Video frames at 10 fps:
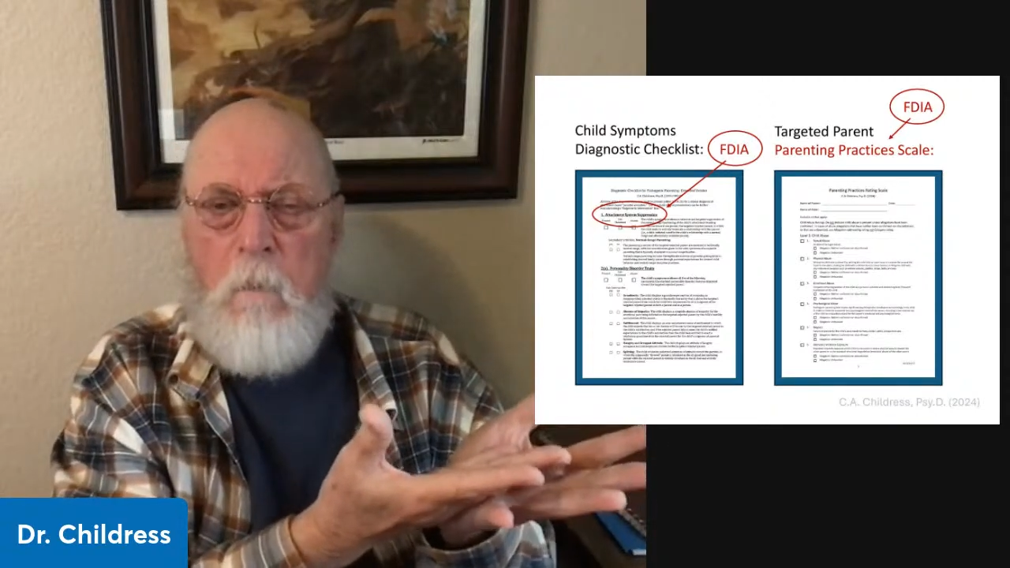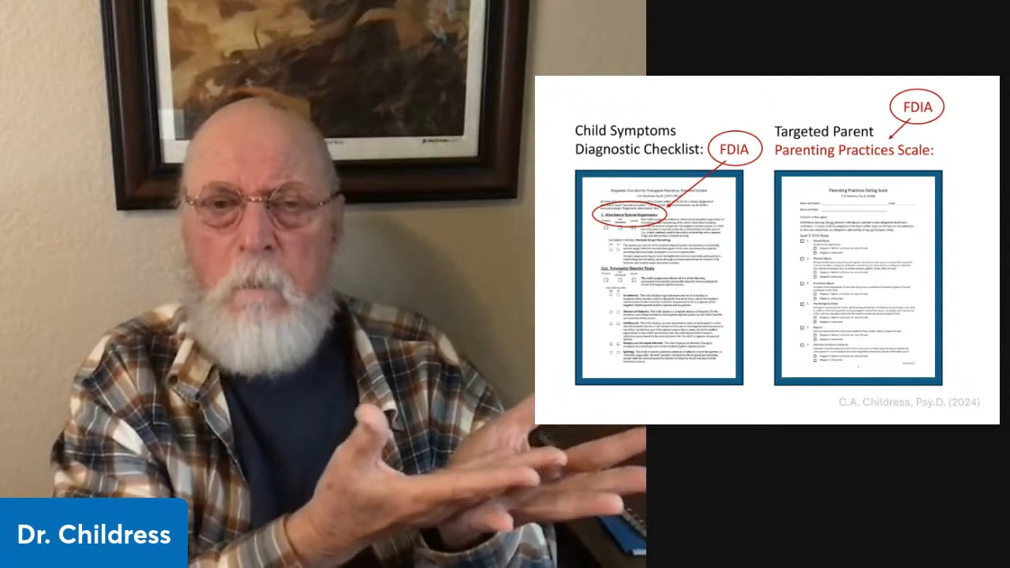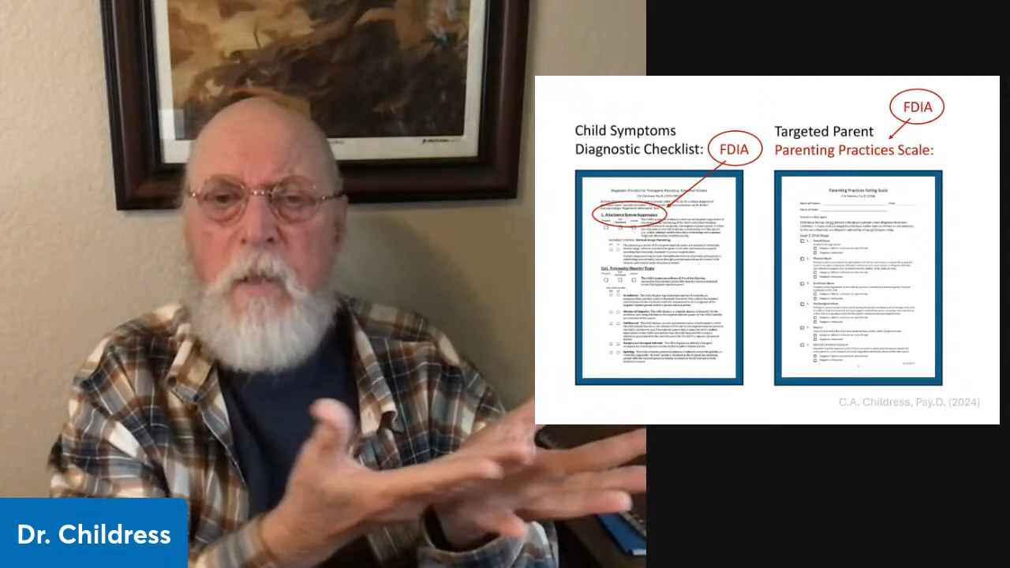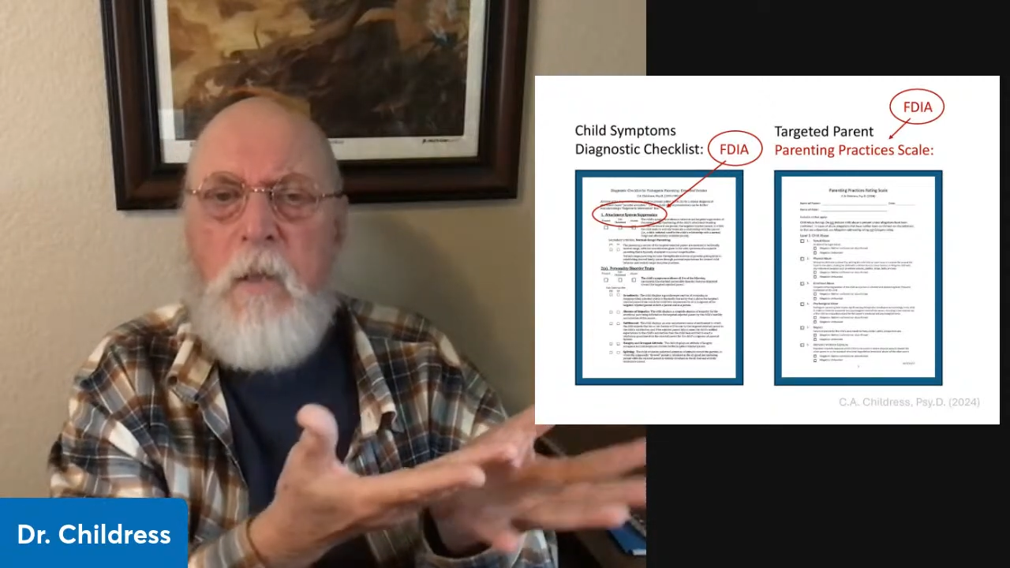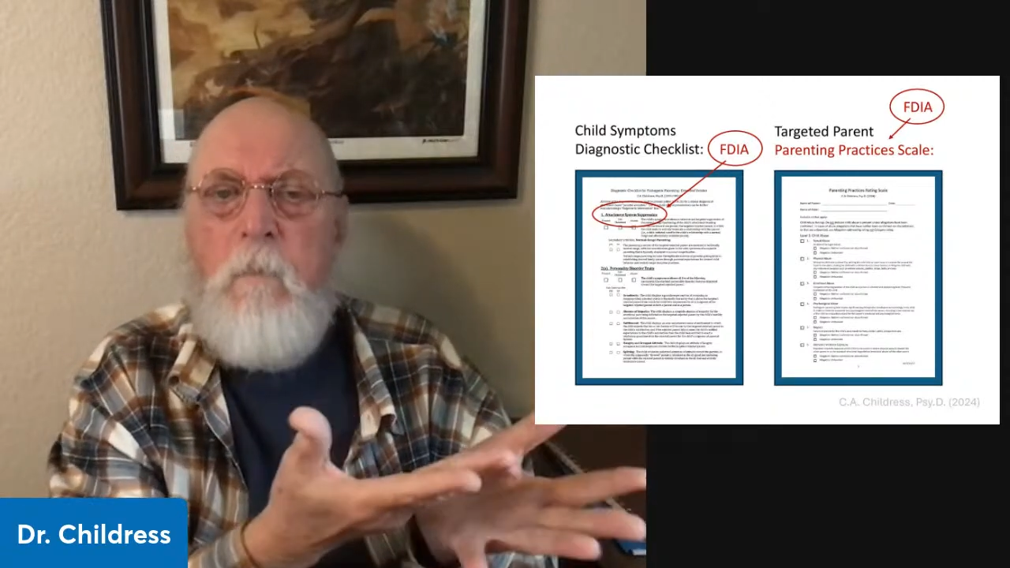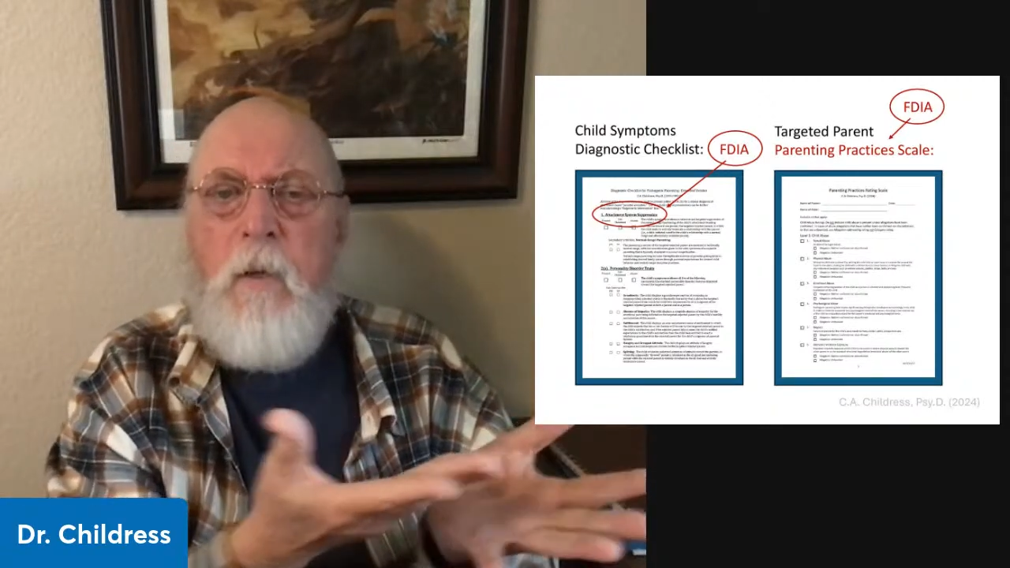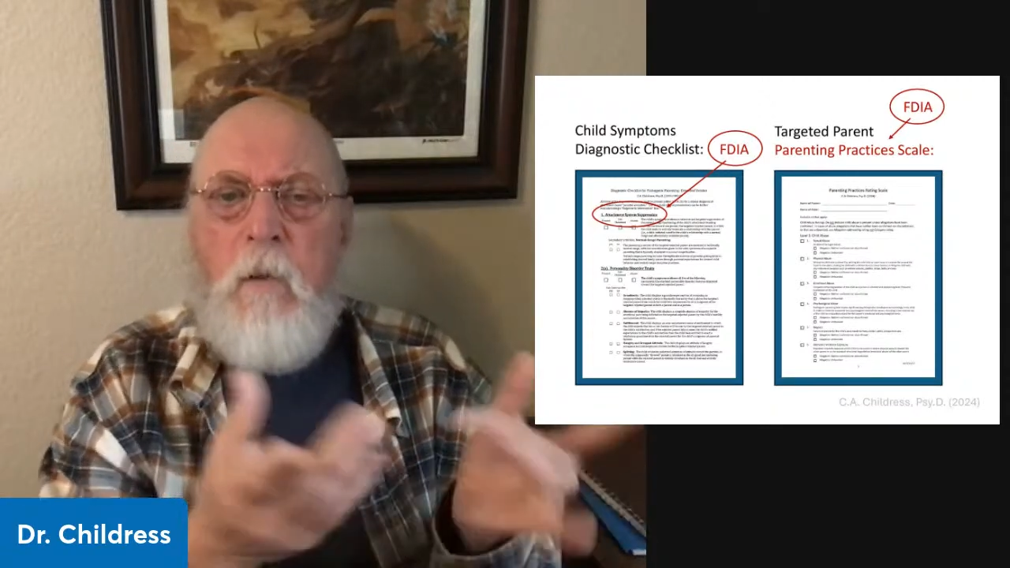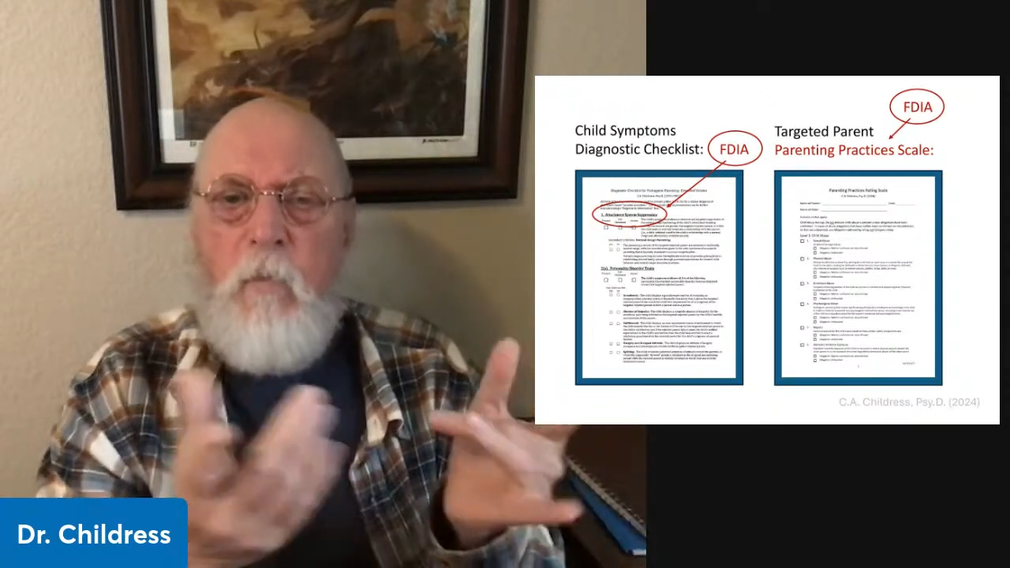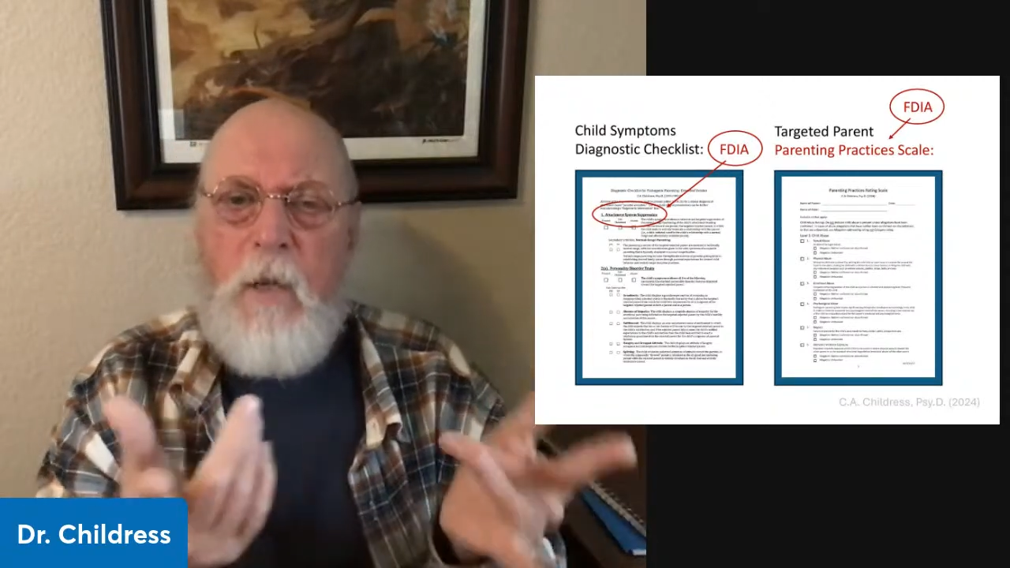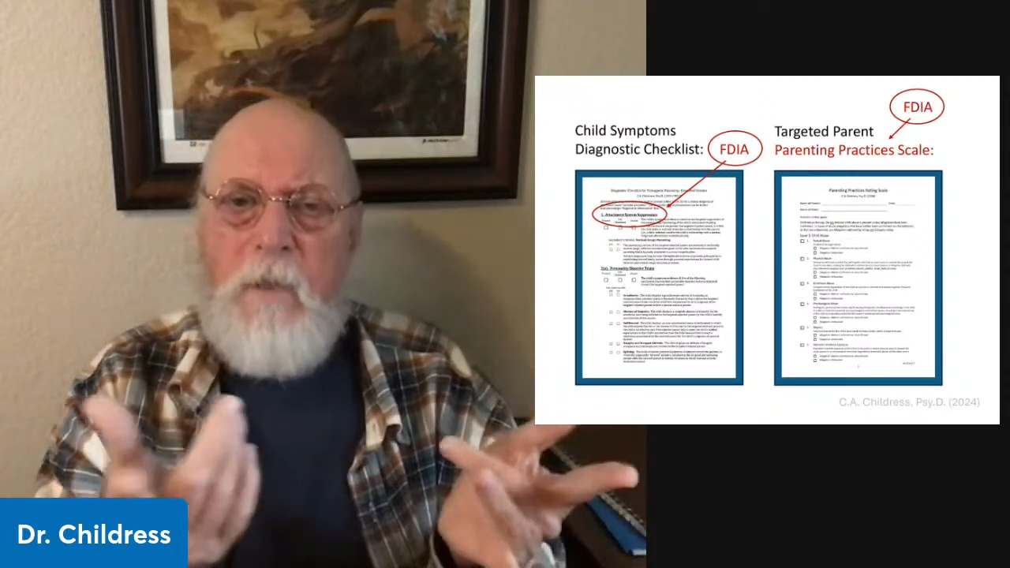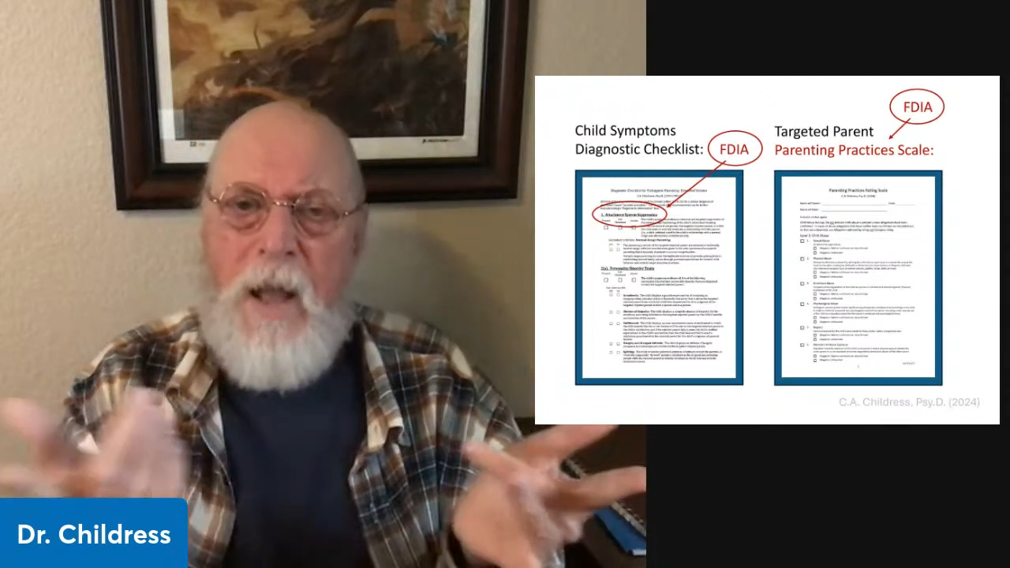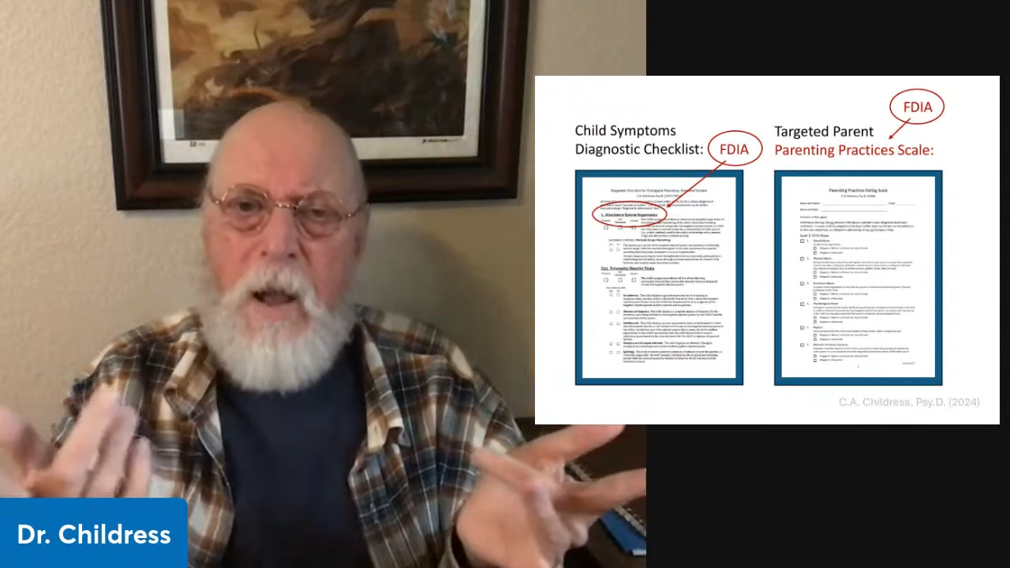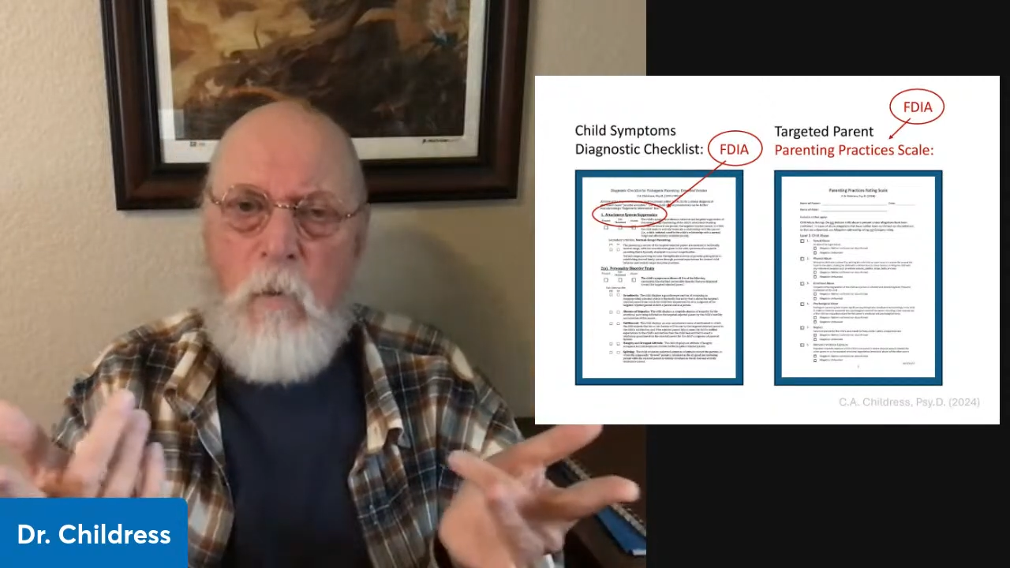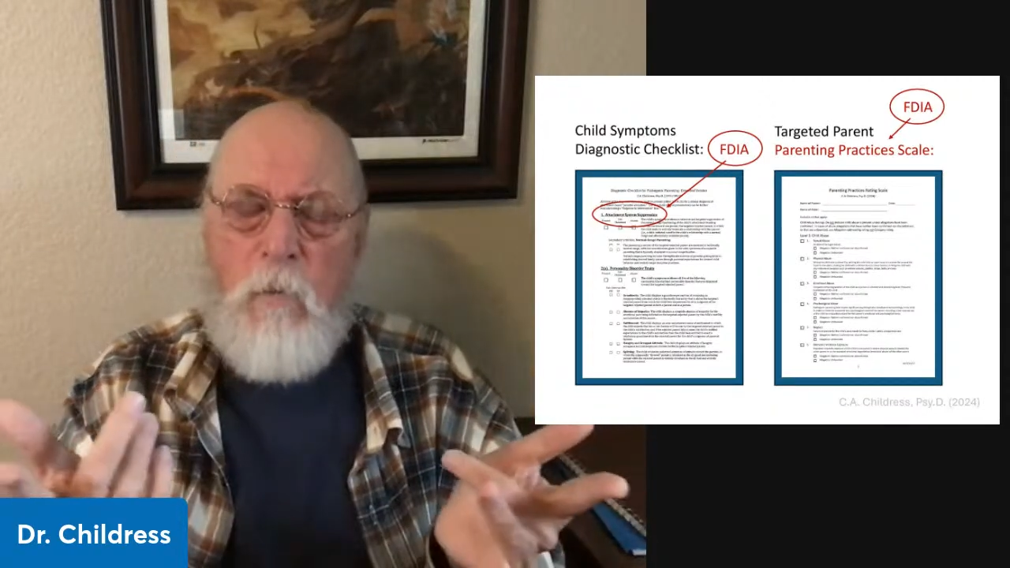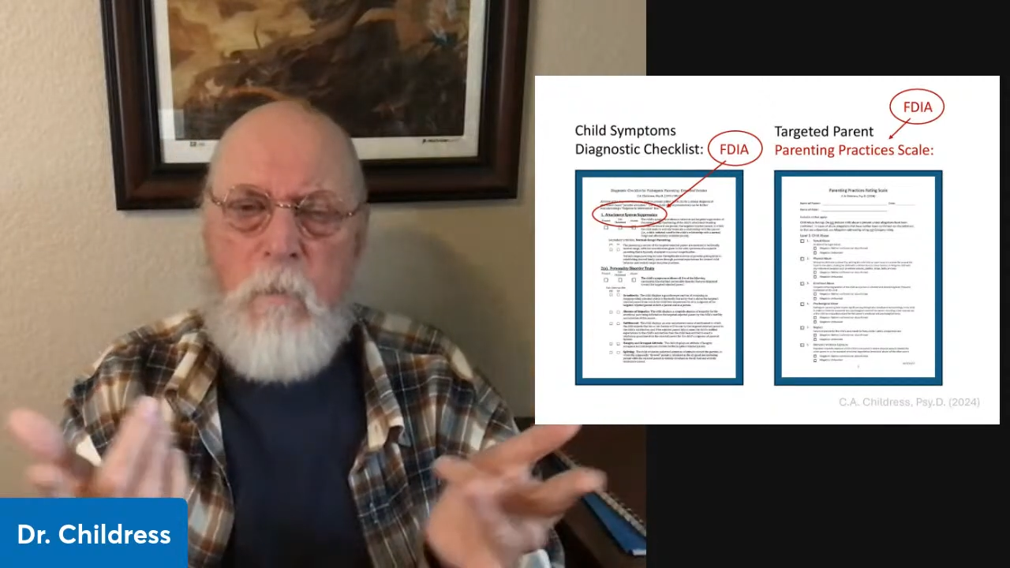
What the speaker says: But right now,